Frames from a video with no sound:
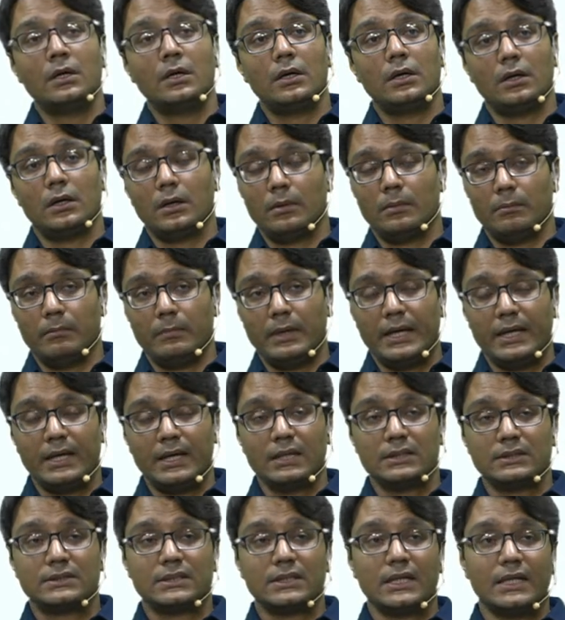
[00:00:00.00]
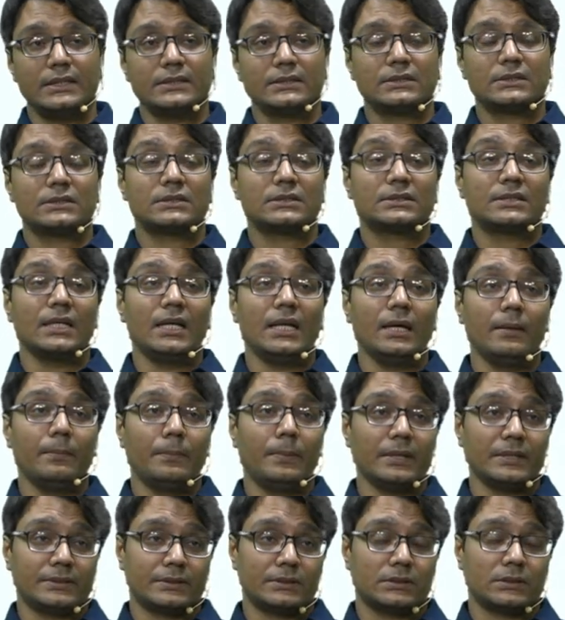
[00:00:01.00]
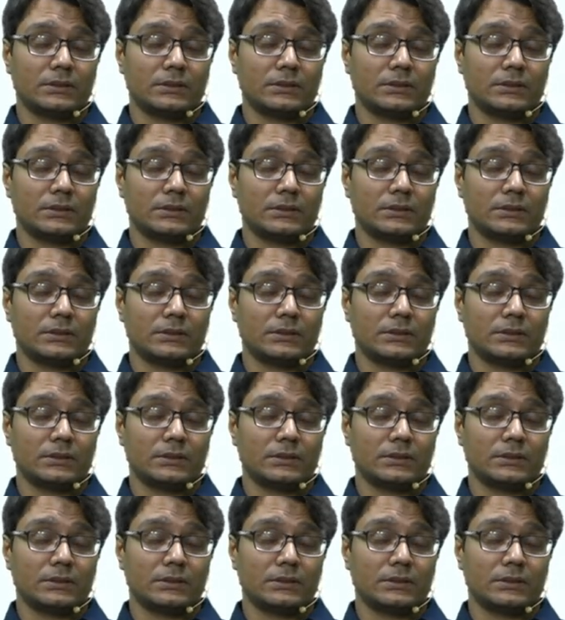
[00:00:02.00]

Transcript: medical science syllabus